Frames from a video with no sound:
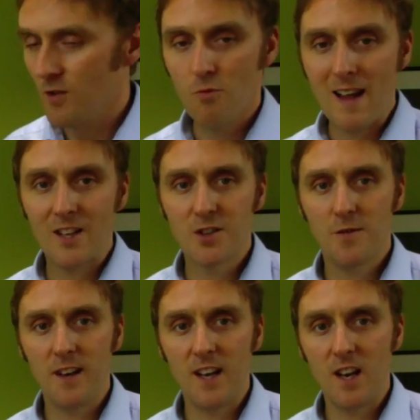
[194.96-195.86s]

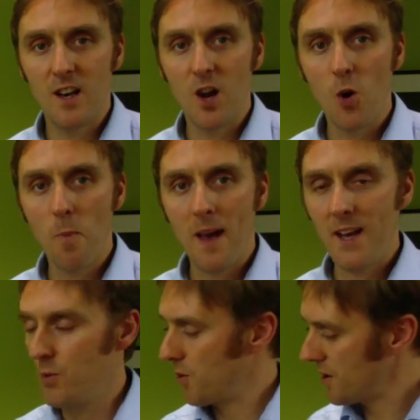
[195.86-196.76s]
relatively low
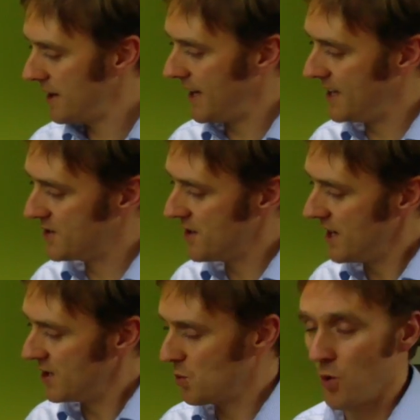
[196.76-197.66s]
paid work is
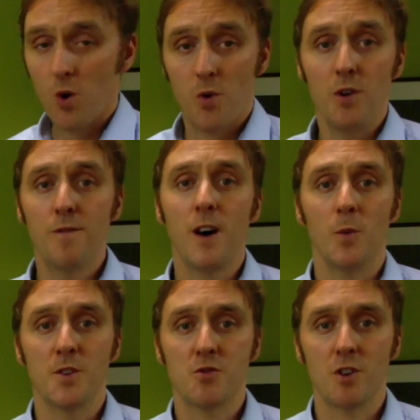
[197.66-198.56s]
work where you follow
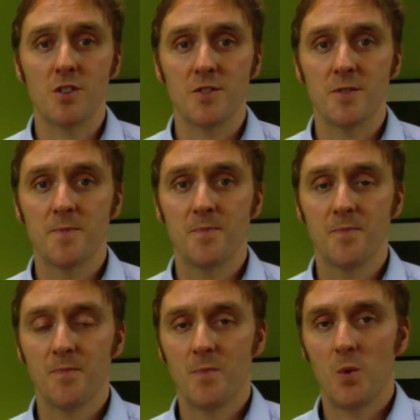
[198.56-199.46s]
instructions.
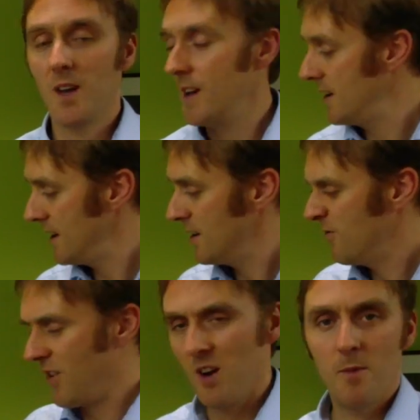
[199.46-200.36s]
Okay,
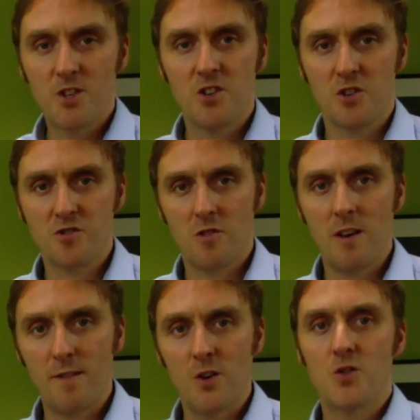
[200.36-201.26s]
very much Industrial
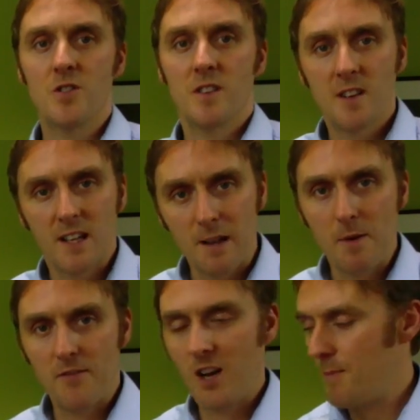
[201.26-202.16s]
Revolution, is a bit
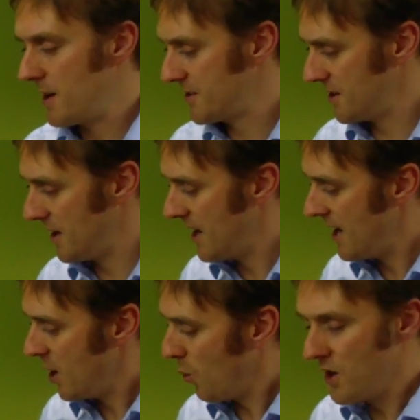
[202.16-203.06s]
of a commodity.
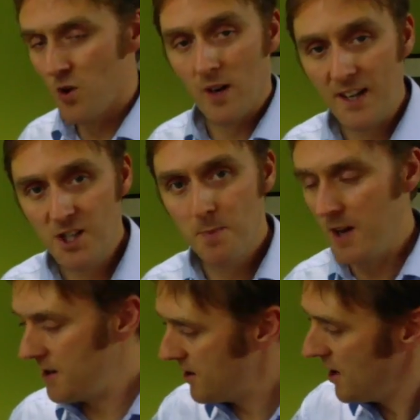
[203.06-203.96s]
When you're a
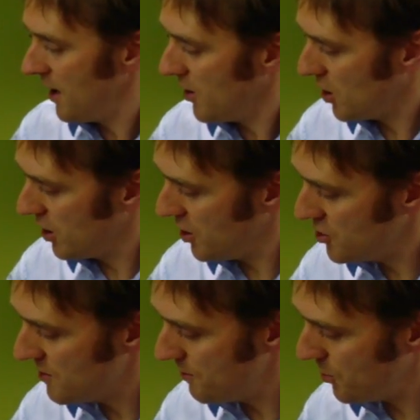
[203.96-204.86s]
linchpin, you're looking
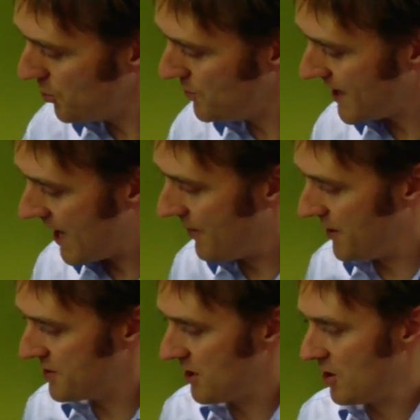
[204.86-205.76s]
to move down
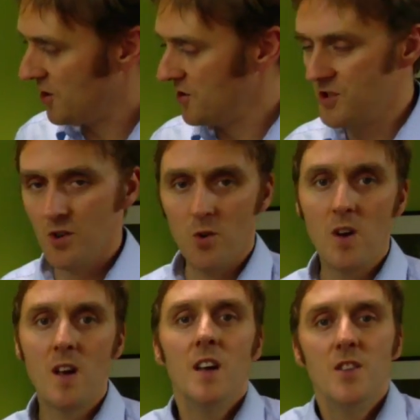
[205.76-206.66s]
this. You're looking to
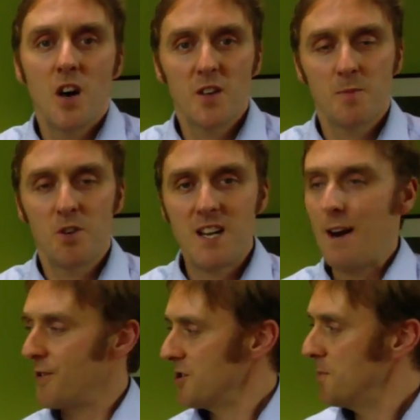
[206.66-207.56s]
not as much
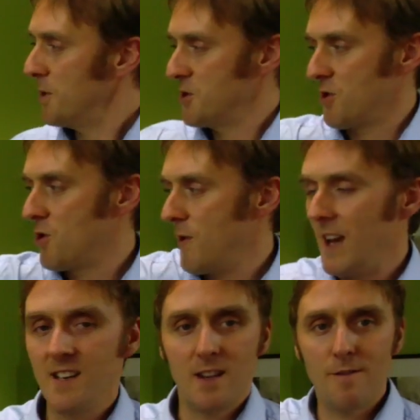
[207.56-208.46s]
effort, but you're
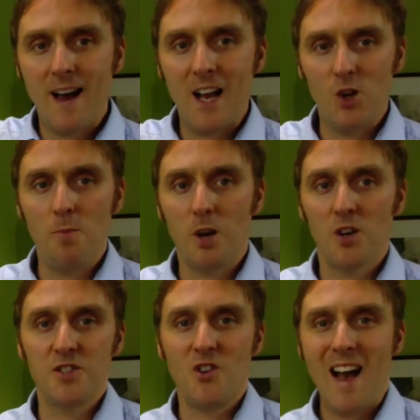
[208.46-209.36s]
creating the value
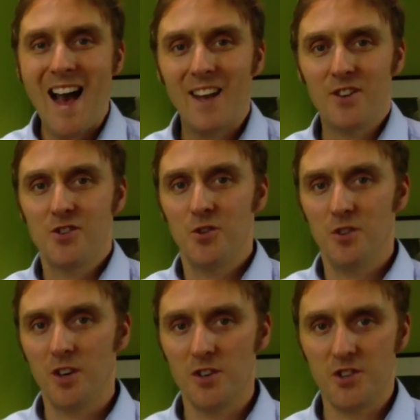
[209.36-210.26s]
because of your attitude,
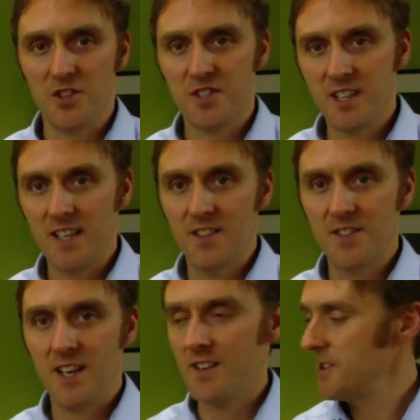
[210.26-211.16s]
because of your skill
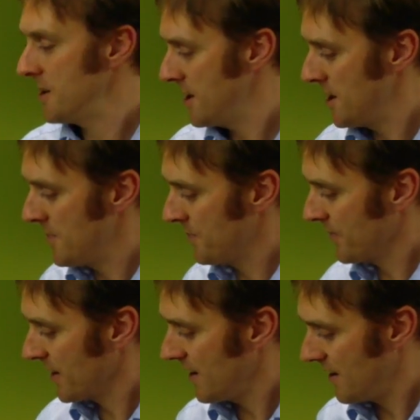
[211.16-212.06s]
set.
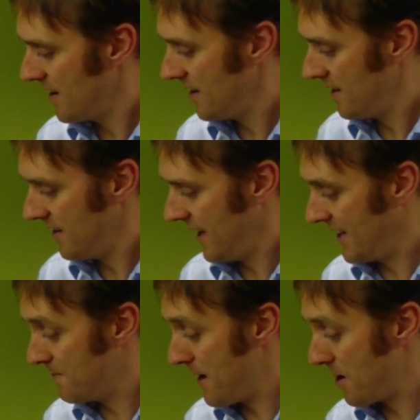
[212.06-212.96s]

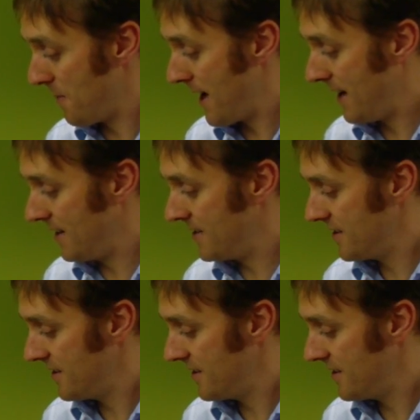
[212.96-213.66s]
It's better paid,